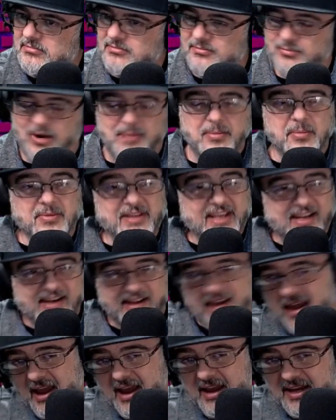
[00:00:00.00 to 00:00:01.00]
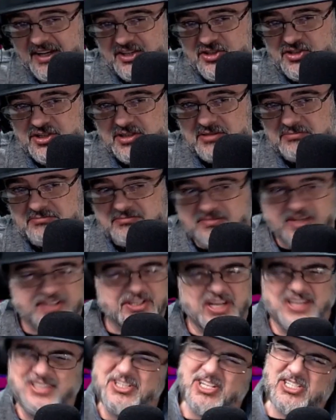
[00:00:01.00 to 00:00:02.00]
probably in a cage, that
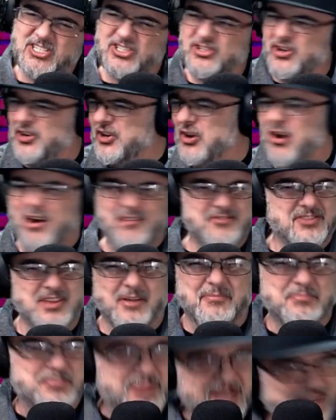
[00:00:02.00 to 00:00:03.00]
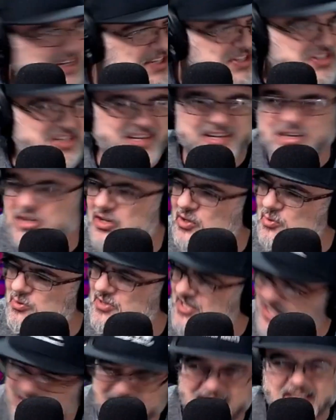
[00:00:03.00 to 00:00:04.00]
they just took you off the beach in New
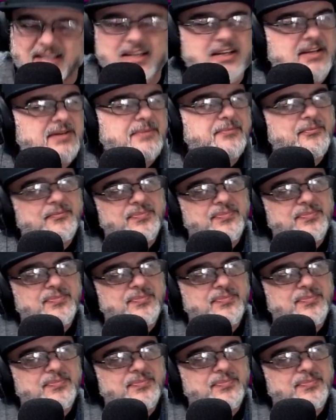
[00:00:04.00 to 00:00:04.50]
Zealand.